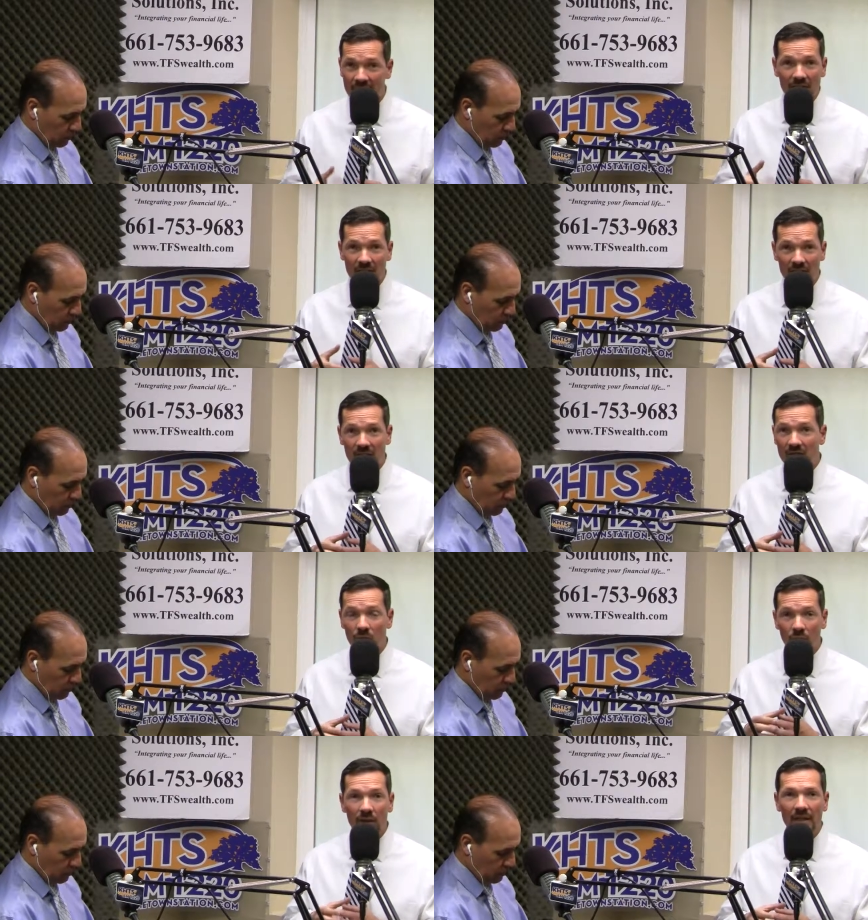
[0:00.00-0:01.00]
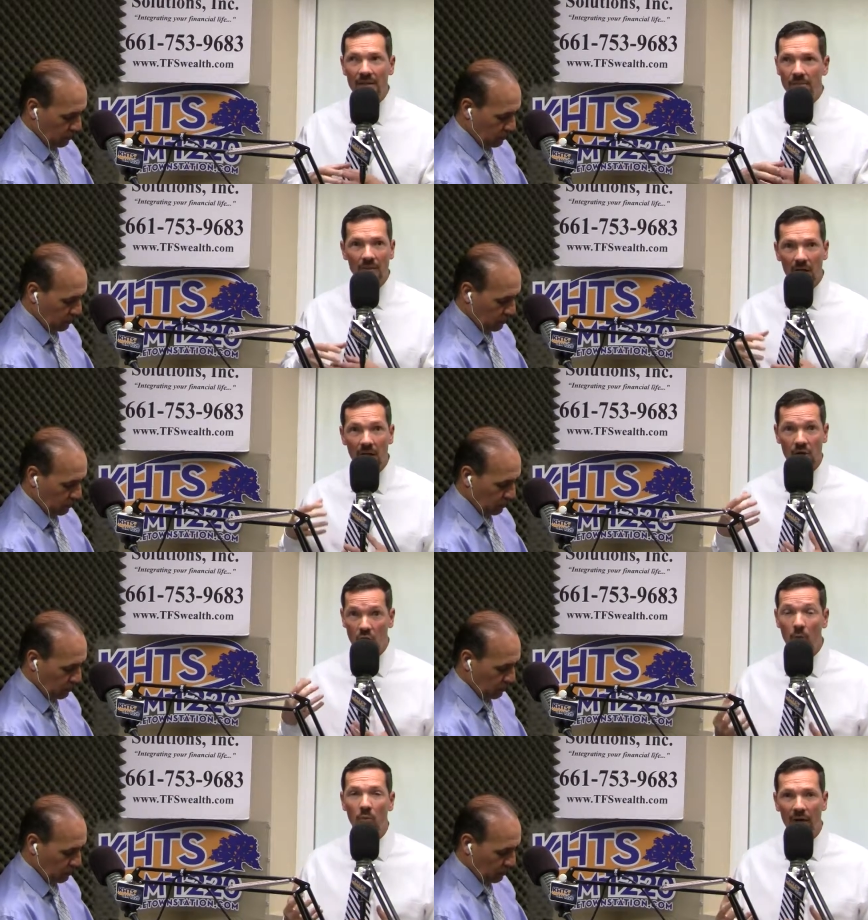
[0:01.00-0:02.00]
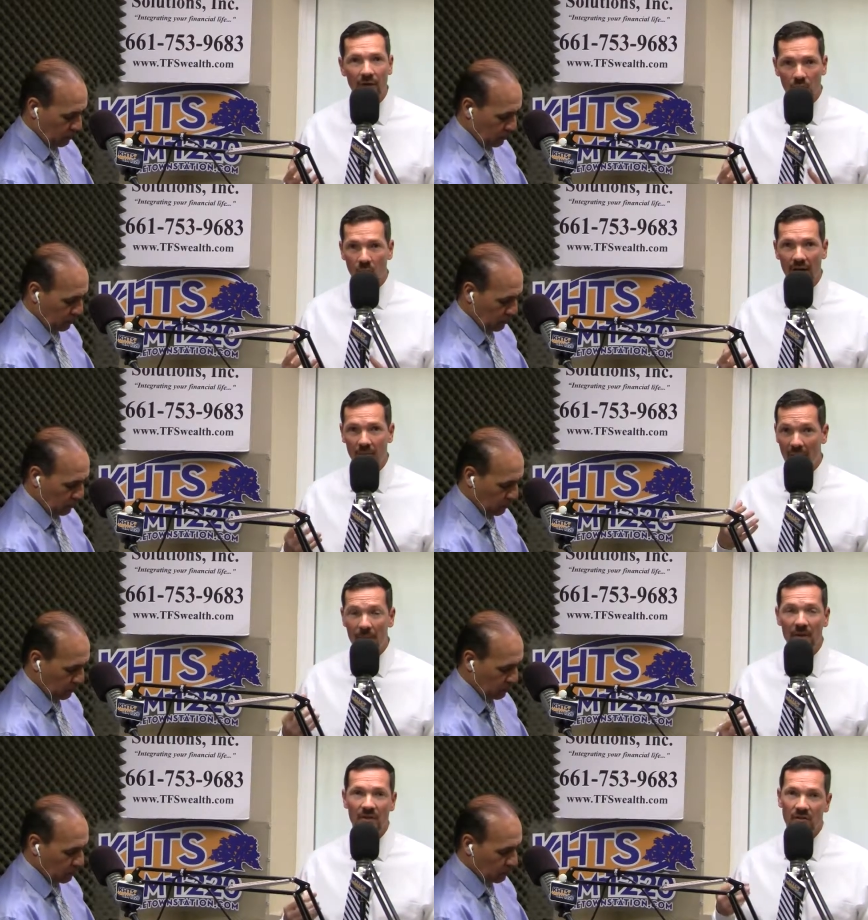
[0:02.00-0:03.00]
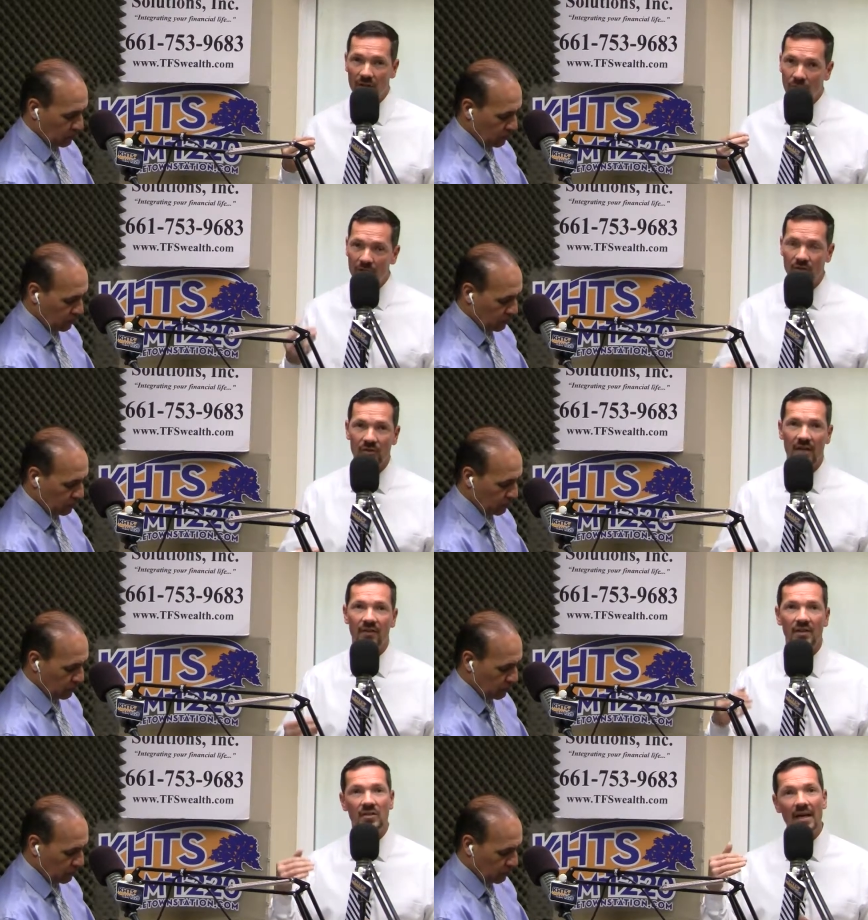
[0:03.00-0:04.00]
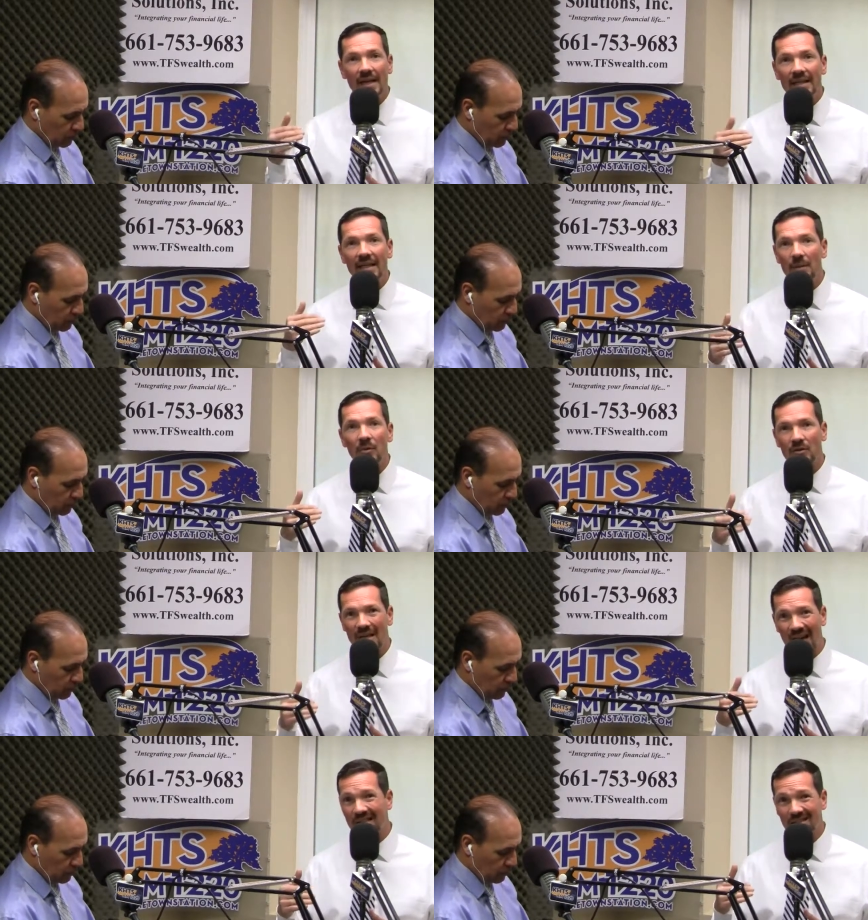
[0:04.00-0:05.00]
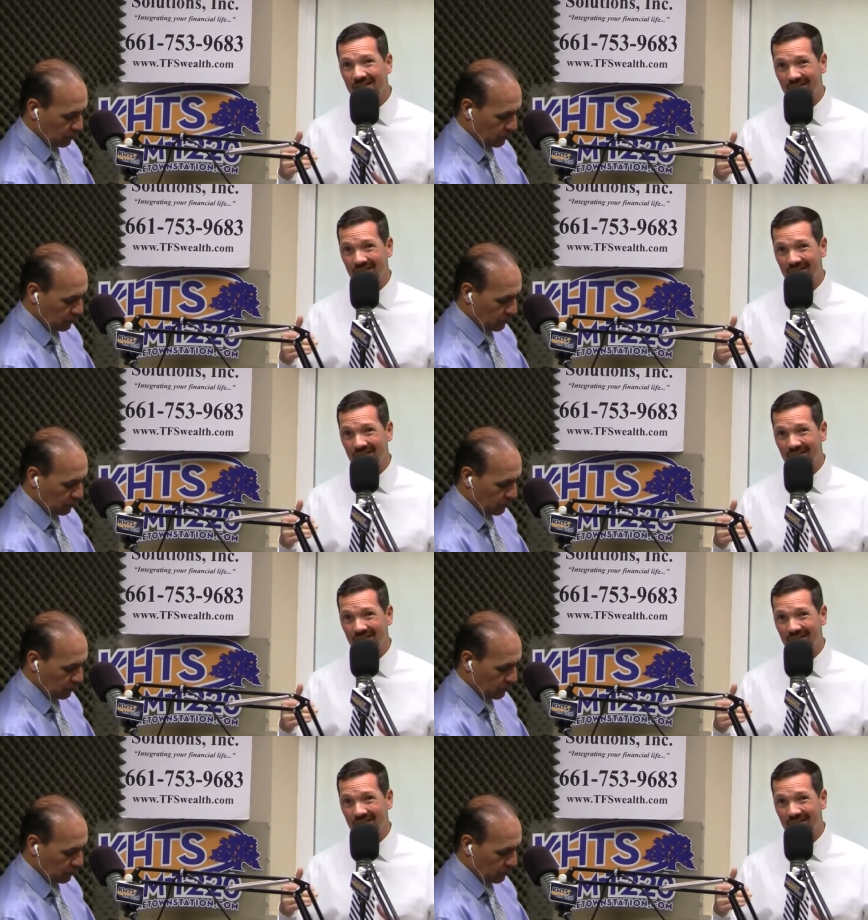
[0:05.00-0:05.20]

Speaker 1: this is this is a really uh, a no-brainer way, in my opinion, to increase your savings, keep your tax